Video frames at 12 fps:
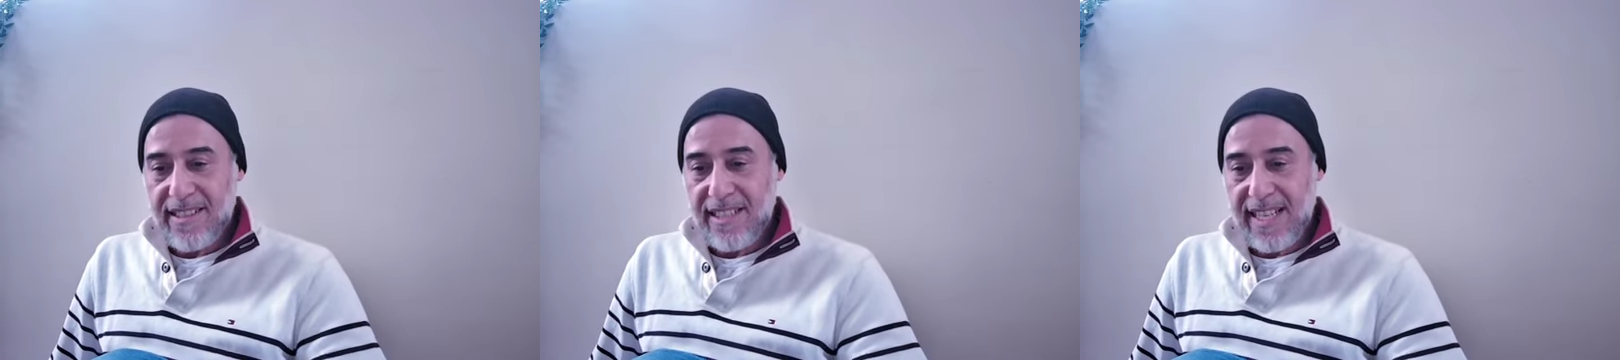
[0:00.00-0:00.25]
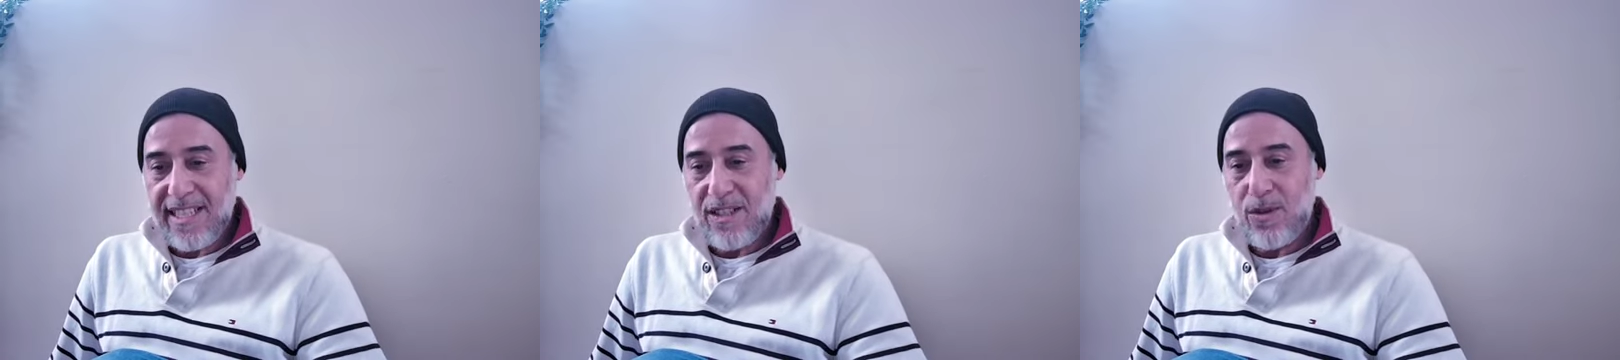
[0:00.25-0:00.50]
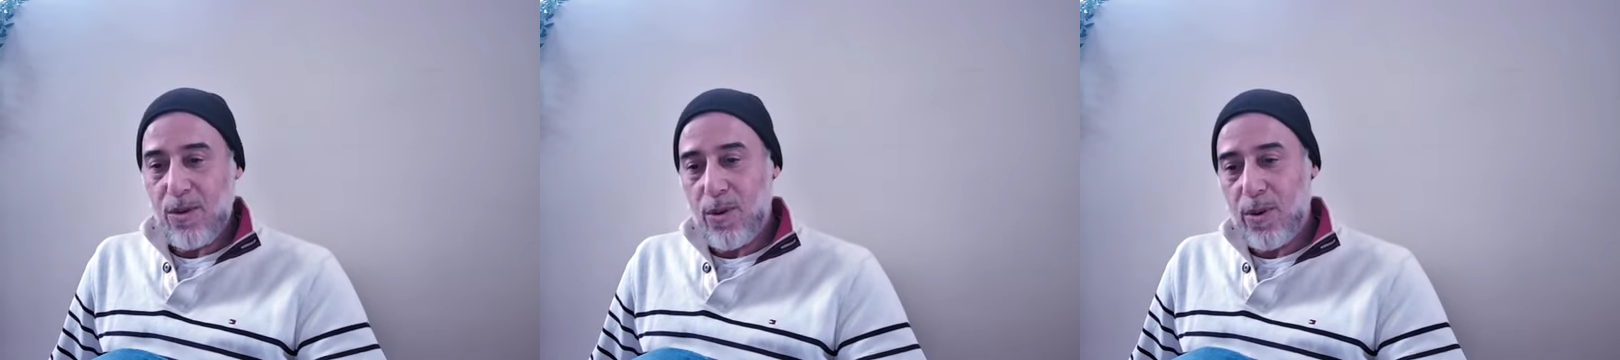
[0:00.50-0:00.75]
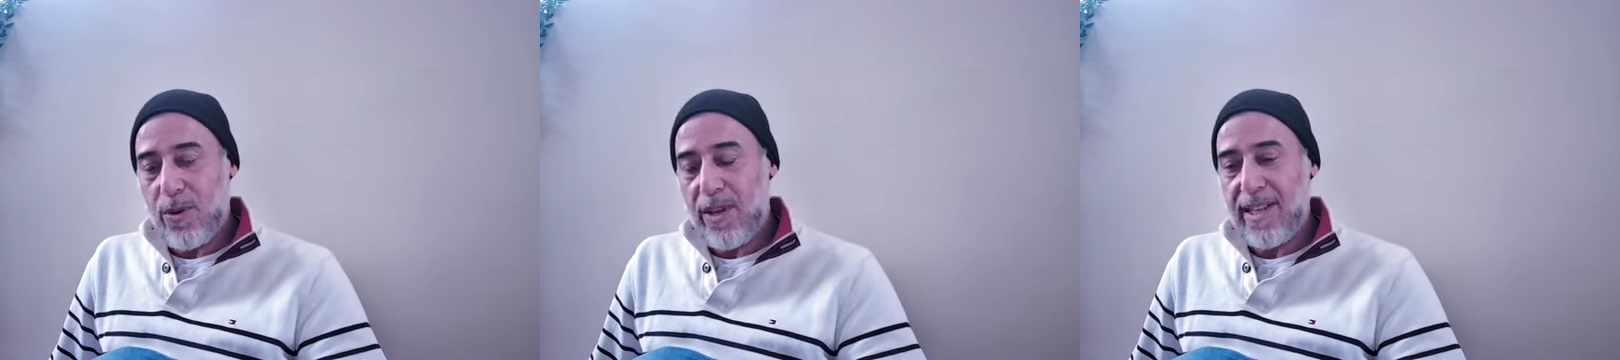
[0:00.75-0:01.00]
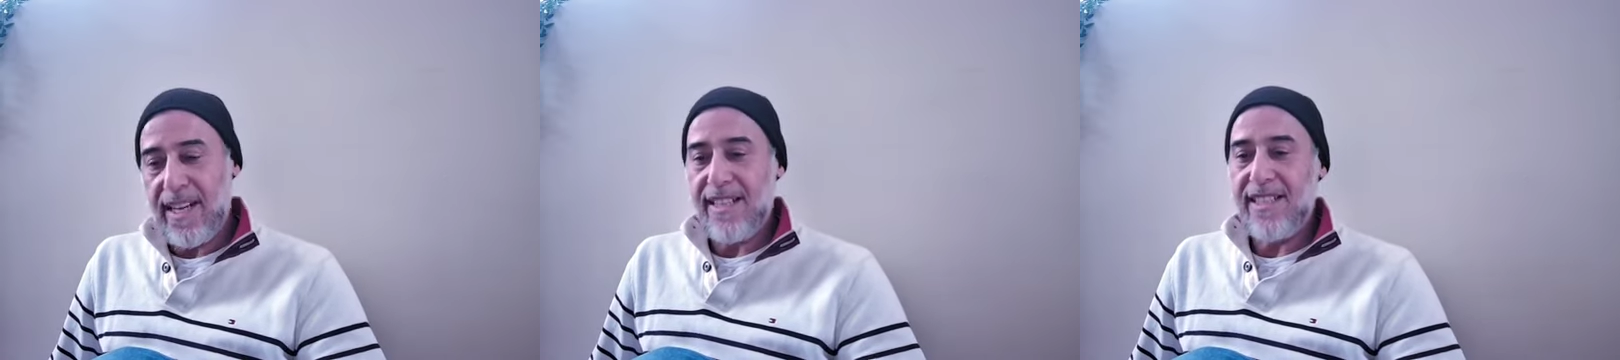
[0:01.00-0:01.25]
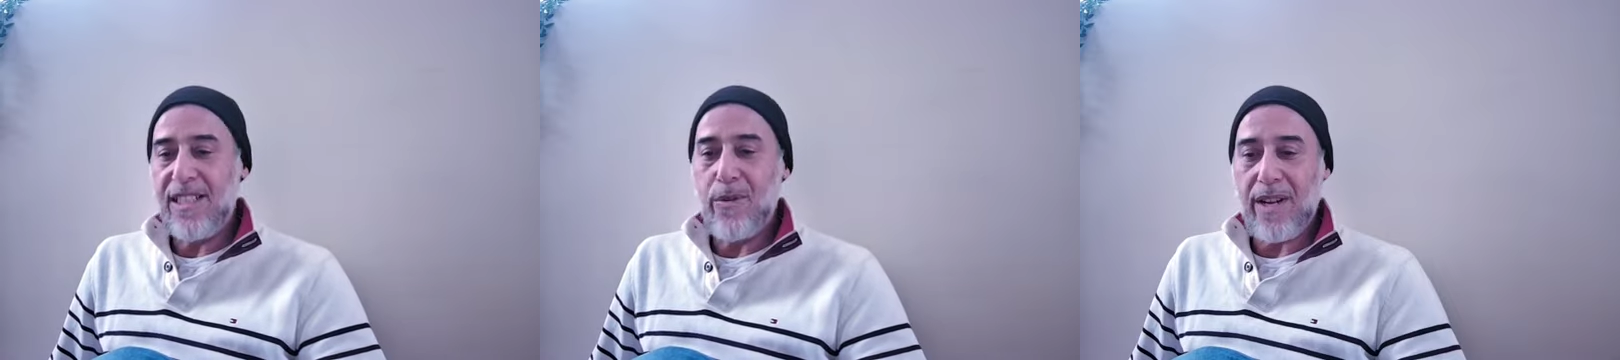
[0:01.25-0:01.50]
lesson to go and
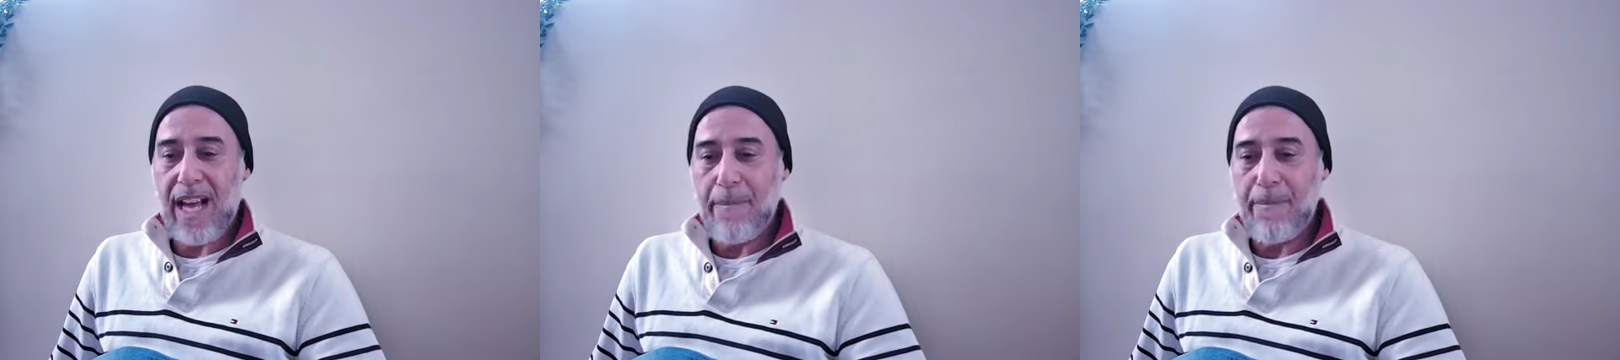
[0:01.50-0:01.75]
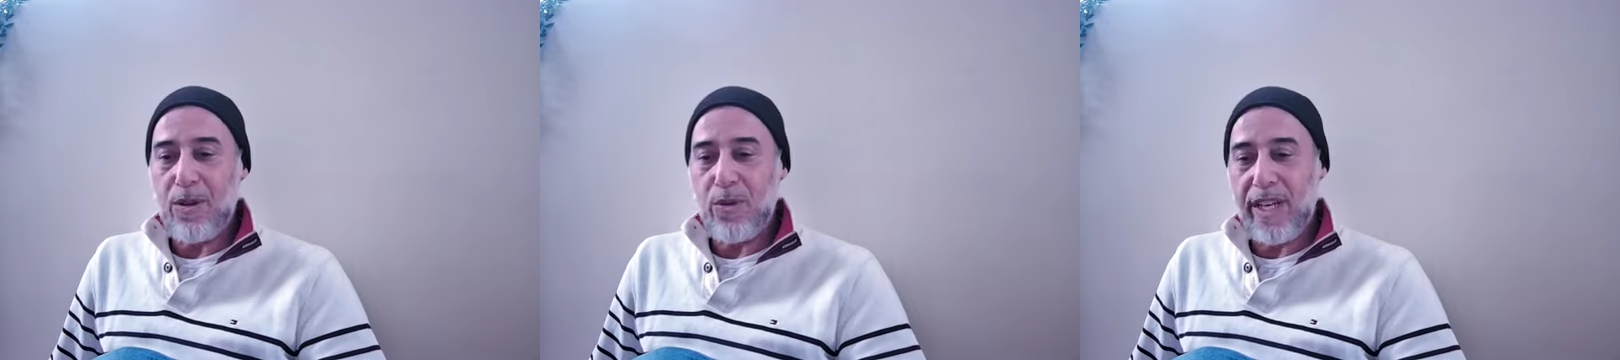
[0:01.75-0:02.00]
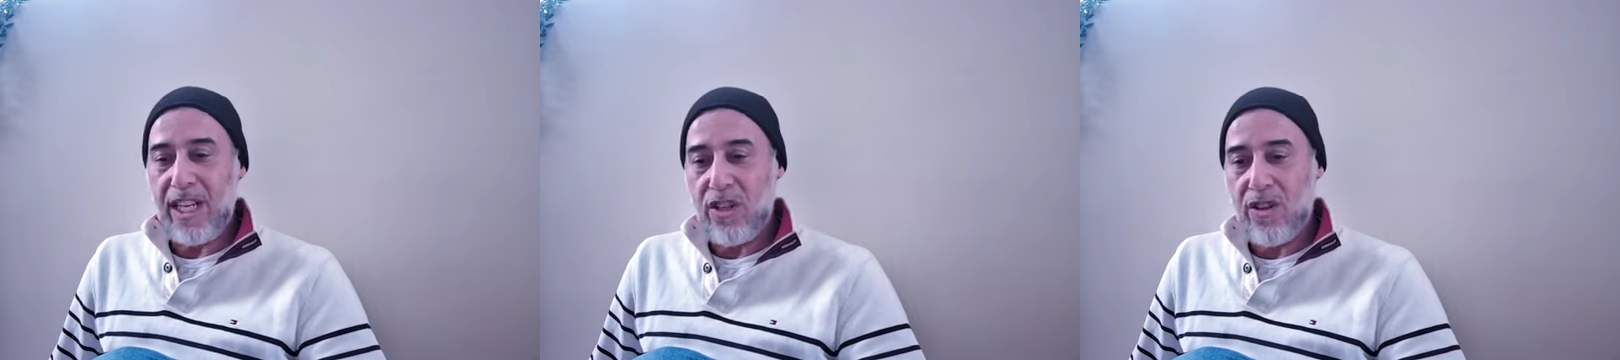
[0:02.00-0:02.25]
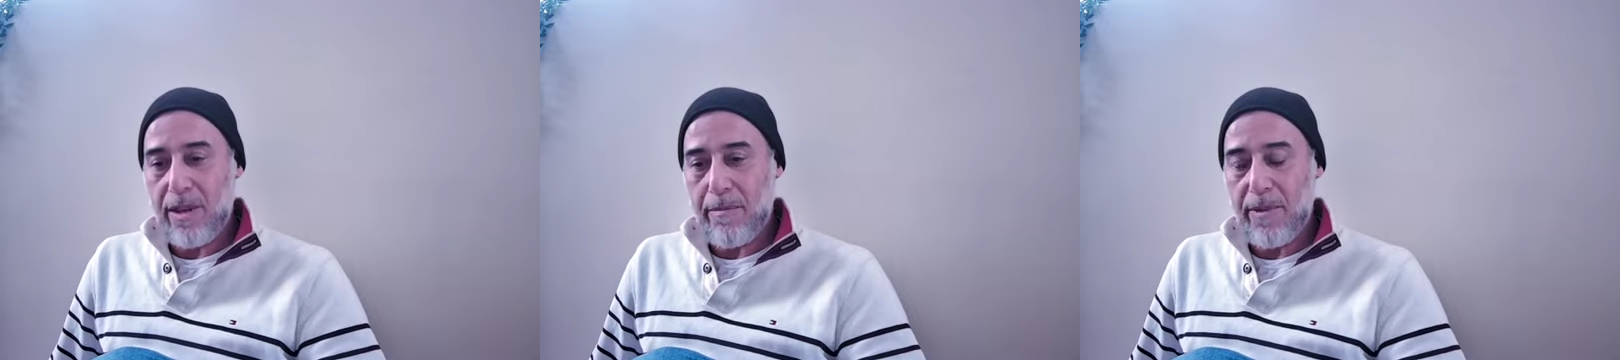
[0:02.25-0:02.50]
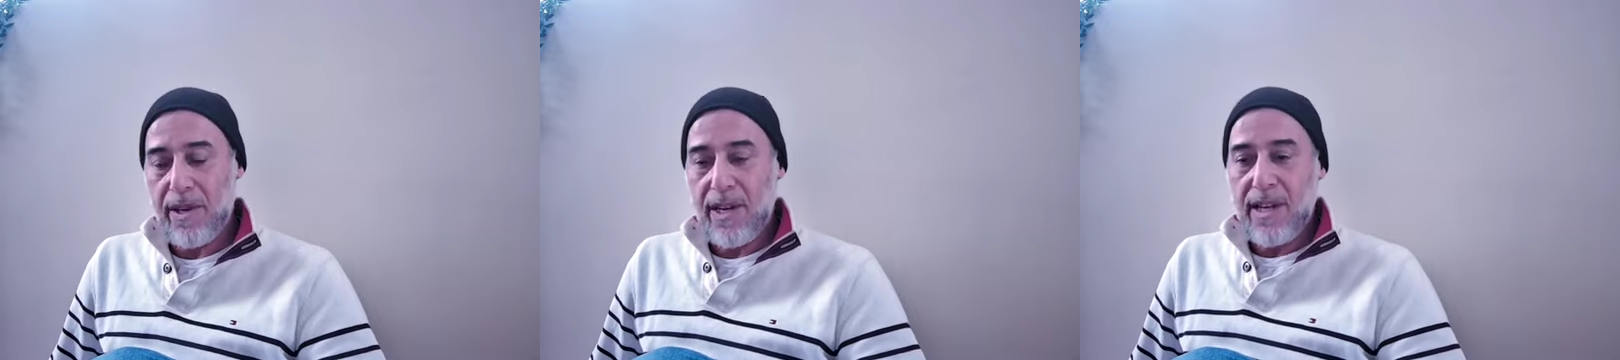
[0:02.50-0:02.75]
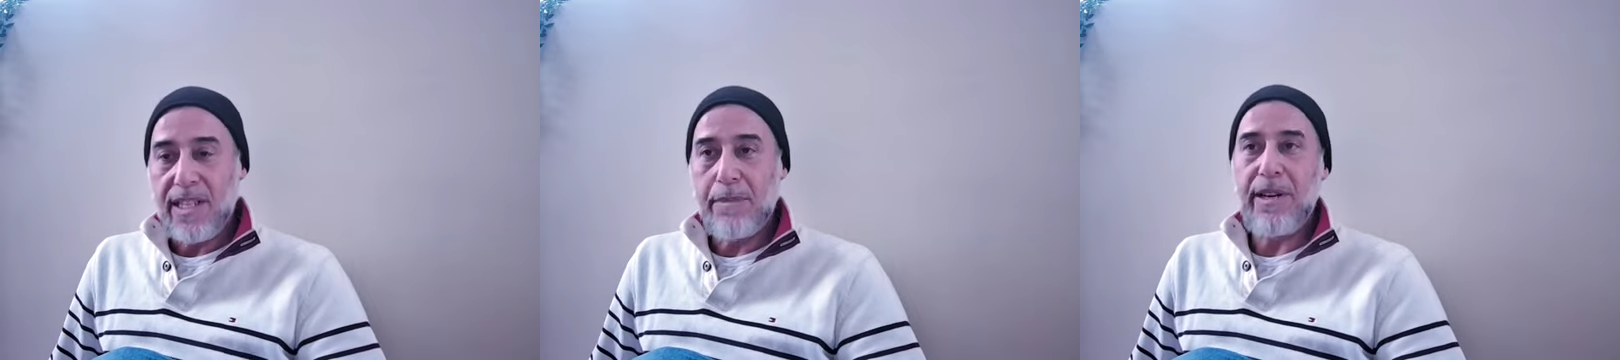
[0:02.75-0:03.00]
see what happened to each of them,
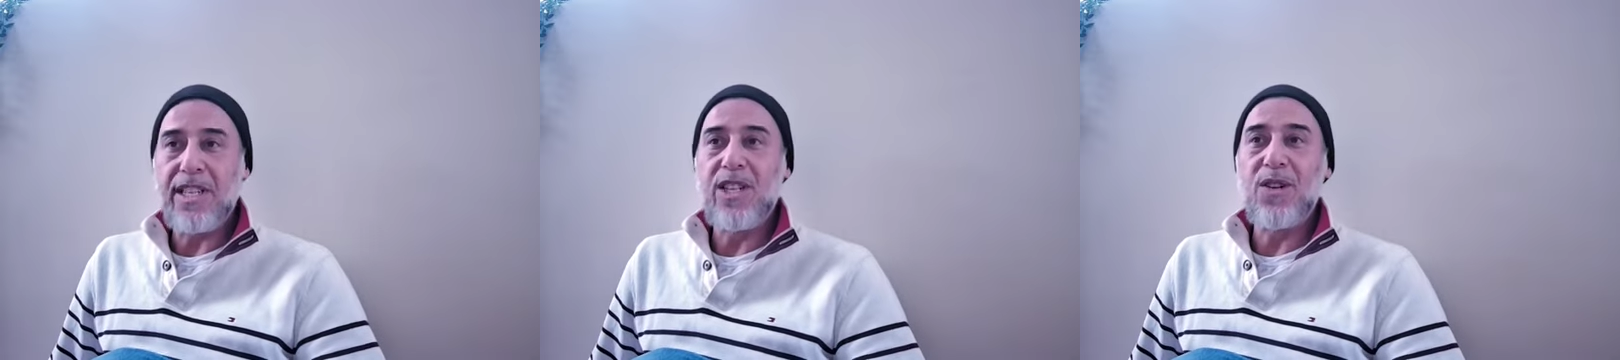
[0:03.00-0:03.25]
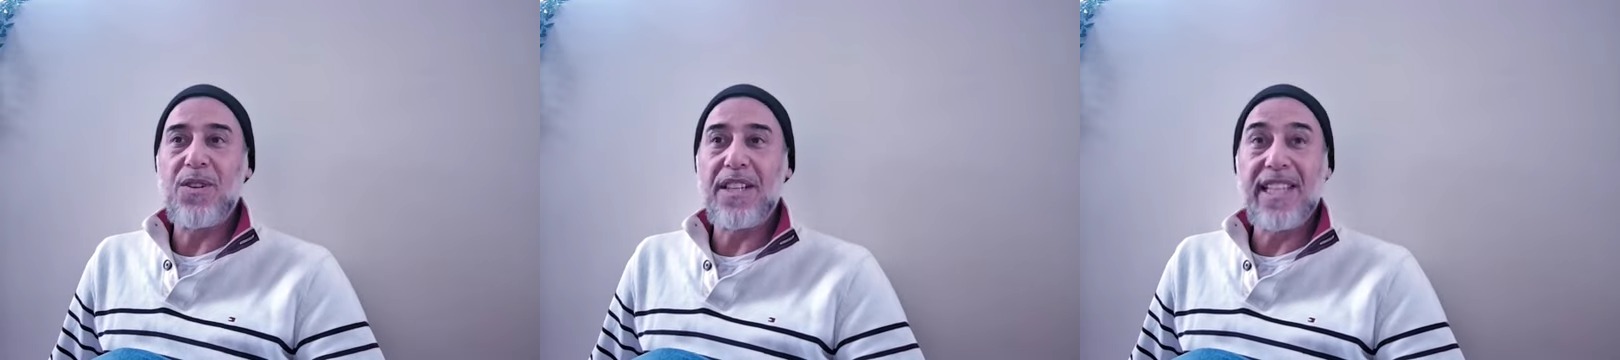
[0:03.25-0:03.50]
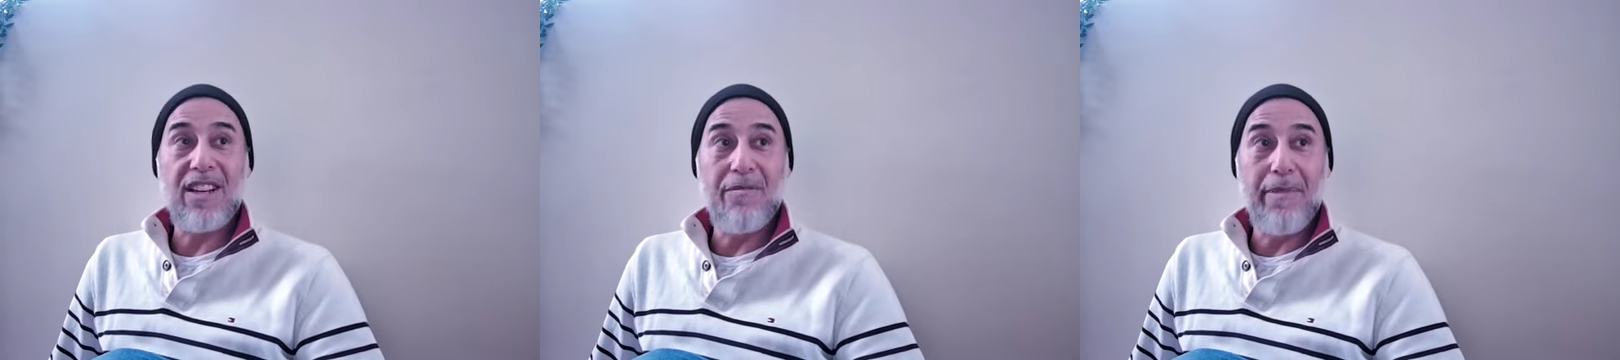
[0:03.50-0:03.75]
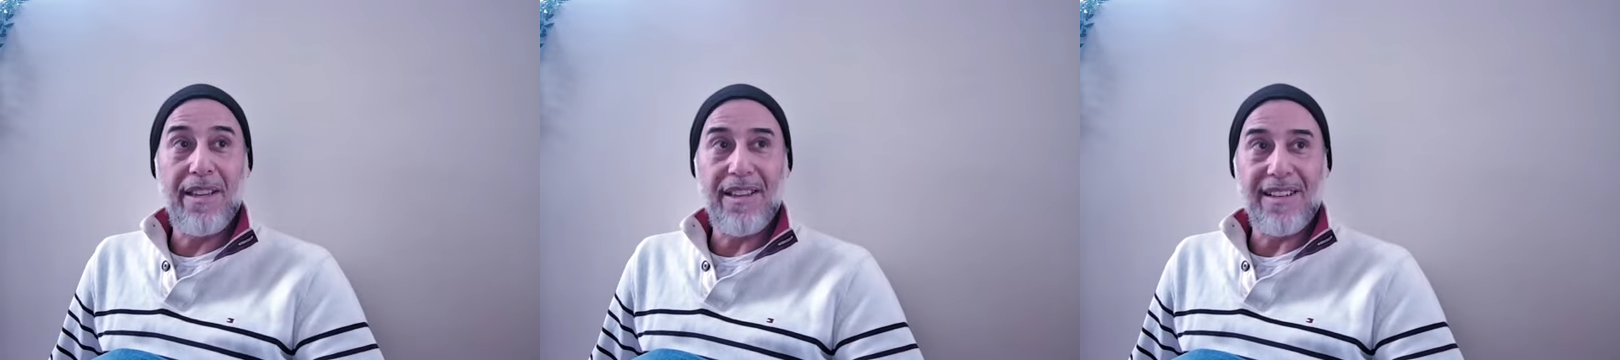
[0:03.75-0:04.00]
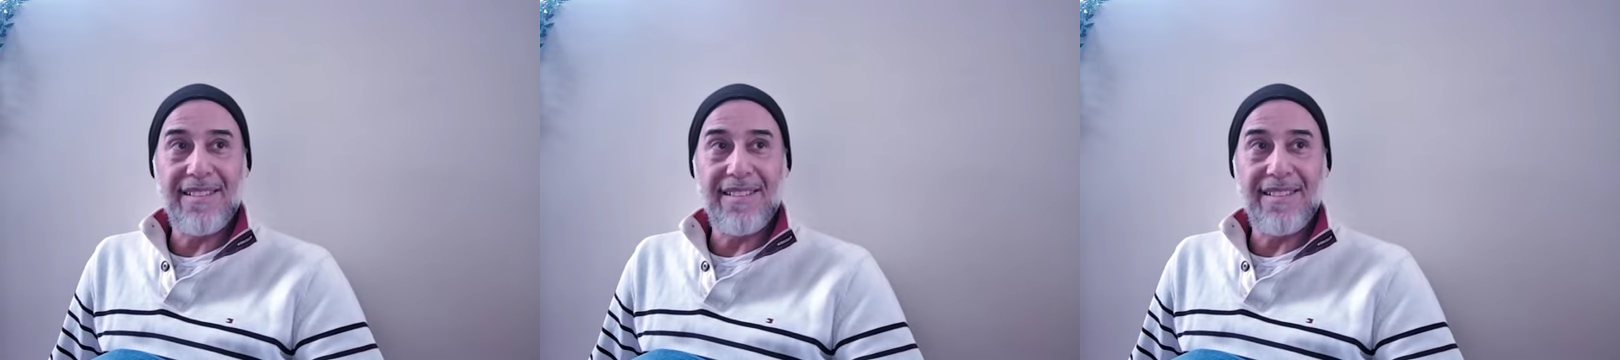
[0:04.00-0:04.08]
especially on the day of Badr.